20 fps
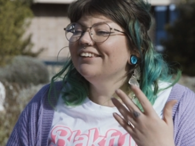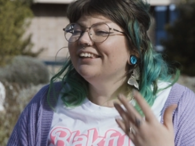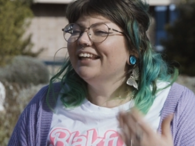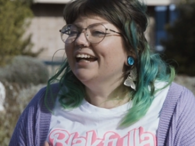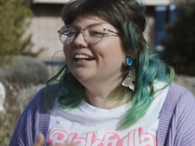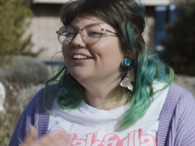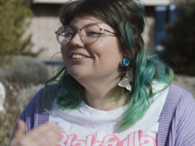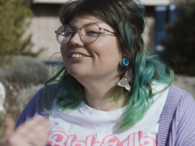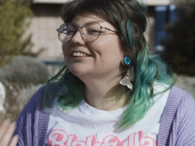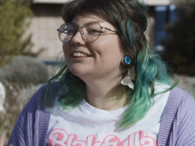
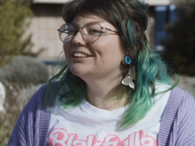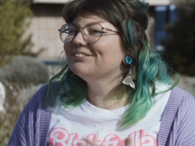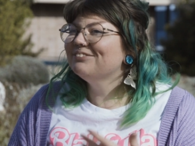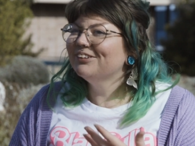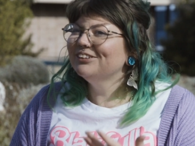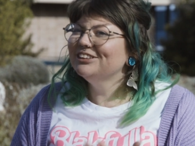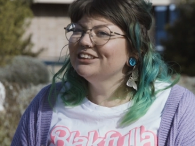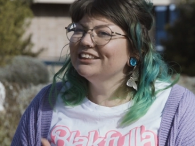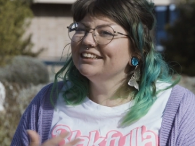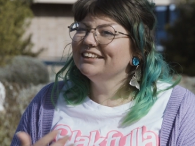they
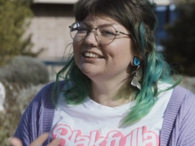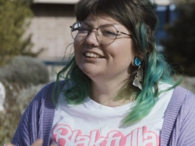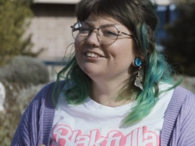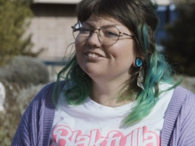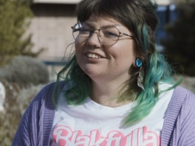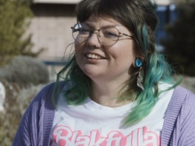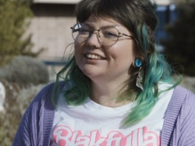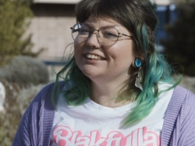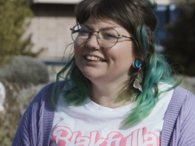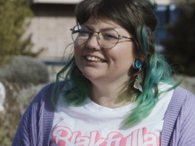respond to the
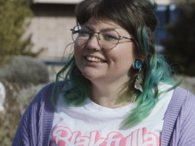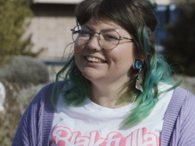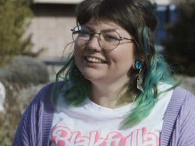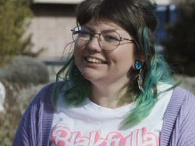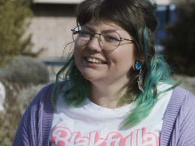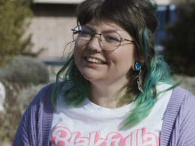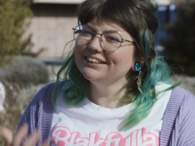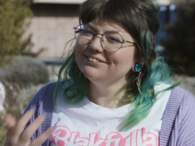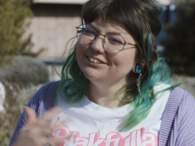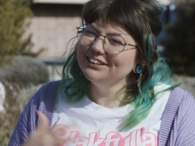different
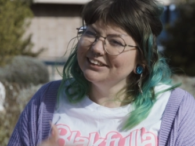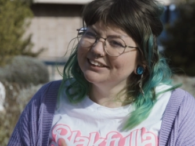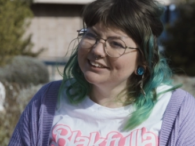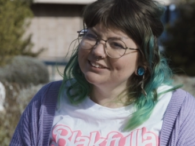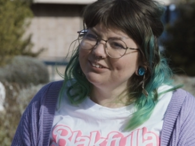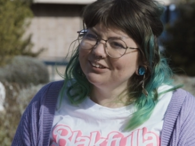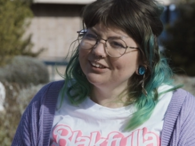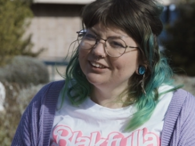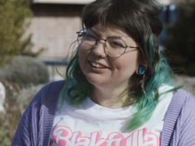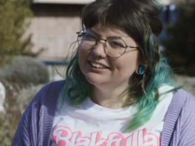seasons that we
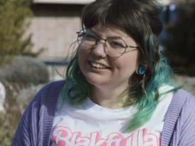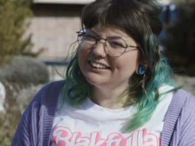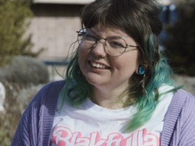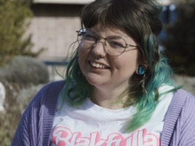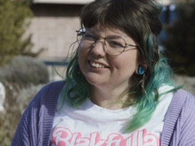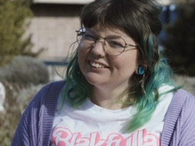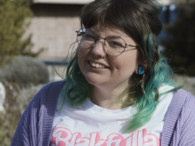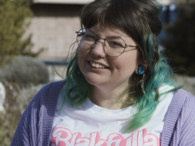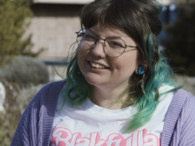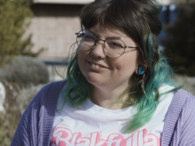experience
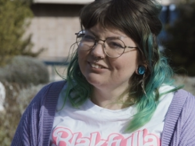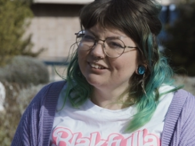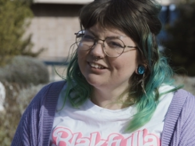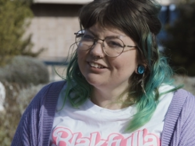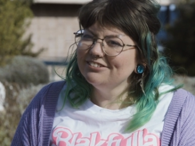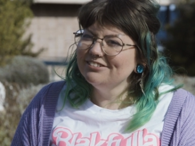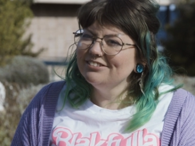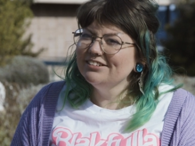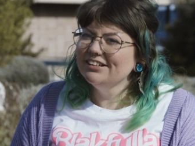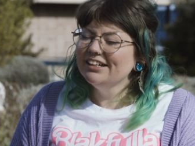here as
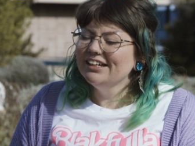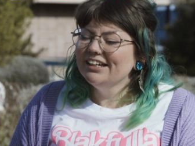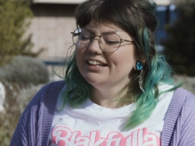well.